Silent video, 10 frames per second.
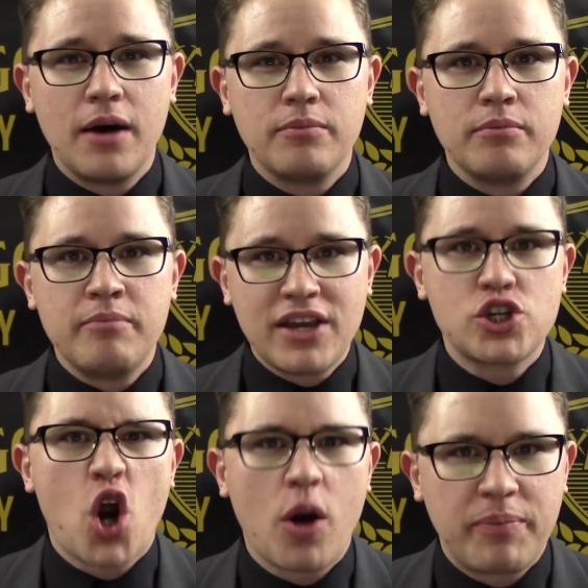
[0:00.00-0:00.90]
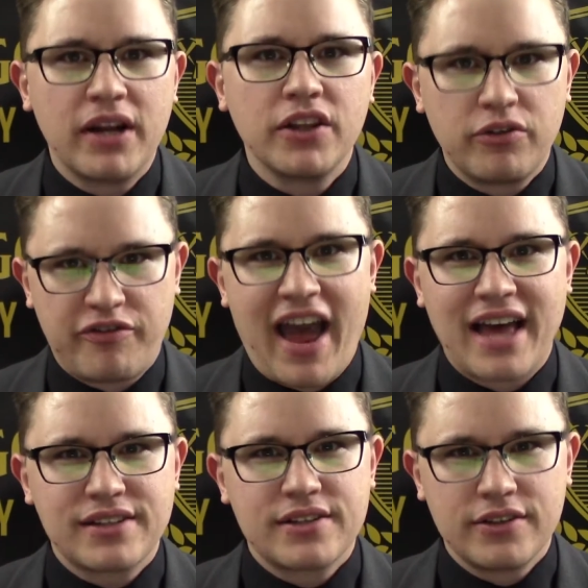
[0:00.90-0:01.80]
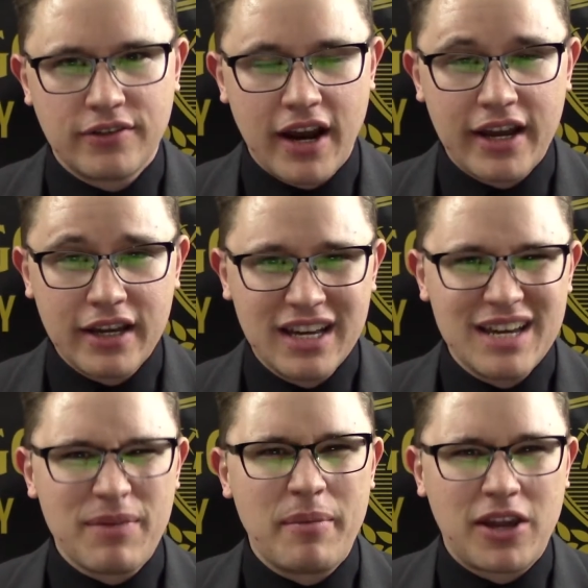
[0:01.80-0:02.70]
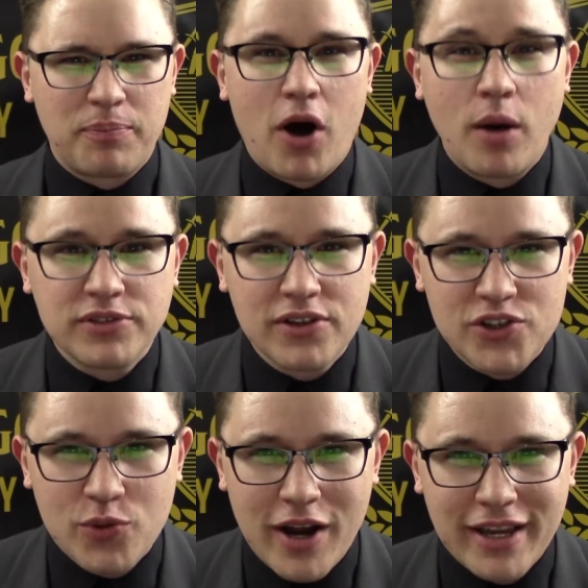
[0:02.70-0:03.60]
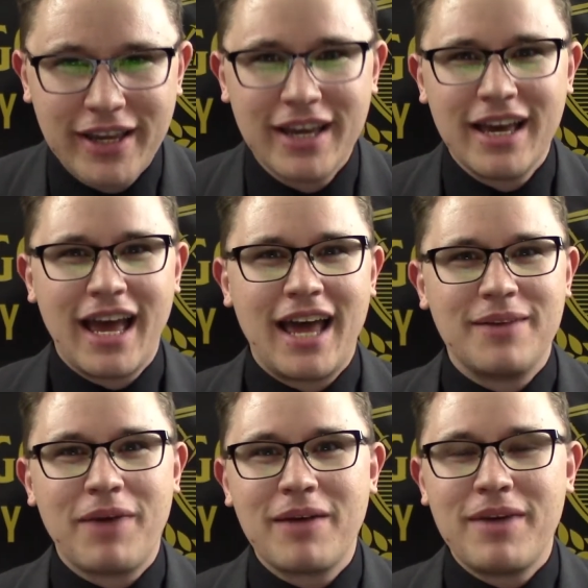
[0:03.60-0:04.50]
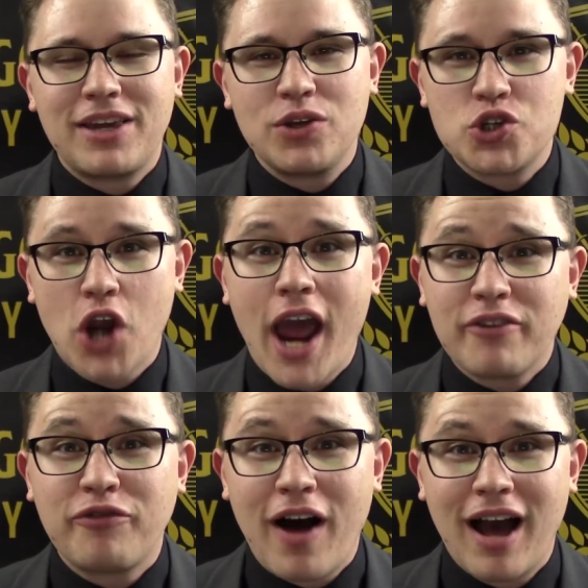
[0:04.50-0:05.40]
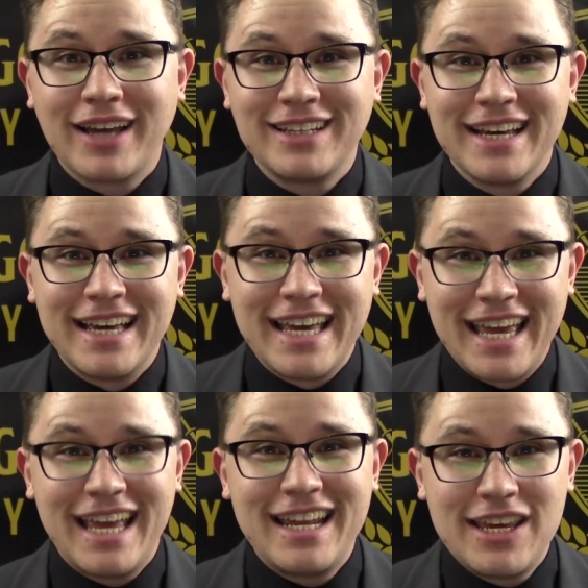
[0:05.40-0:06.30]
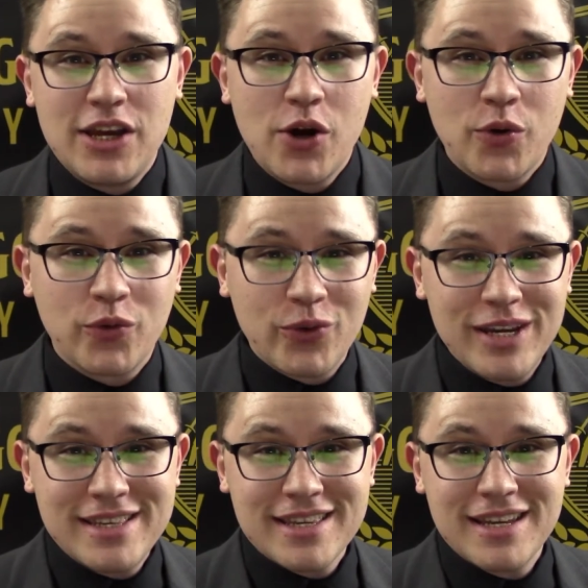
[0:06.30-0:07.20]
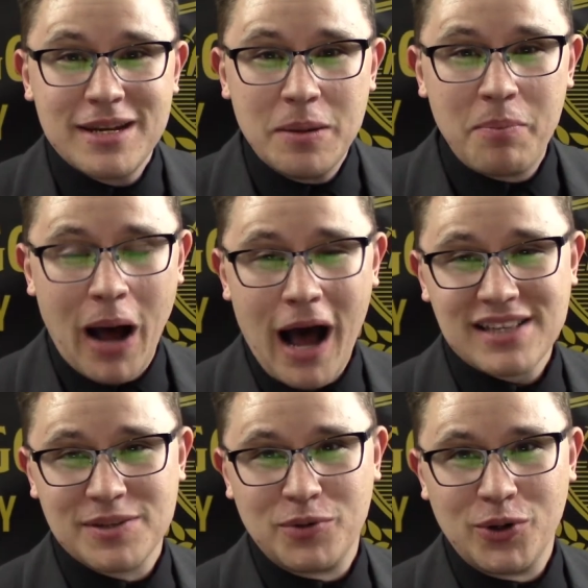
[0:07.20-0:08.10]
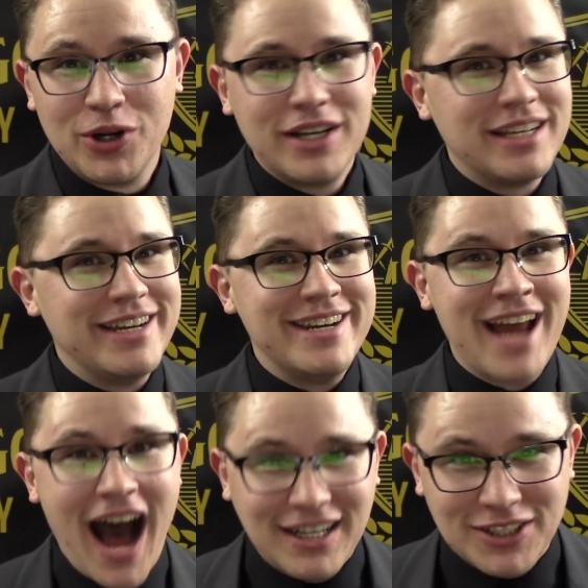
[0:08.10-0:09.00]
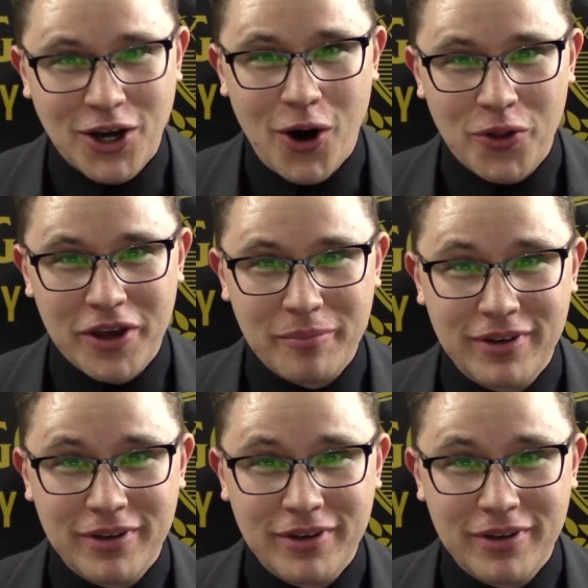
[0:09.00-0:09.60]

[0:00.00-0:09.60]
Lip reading: makes your heart beat a little fast, right? It might make your palms a little sweaty, and it might make you try to find any reason possible not to call them.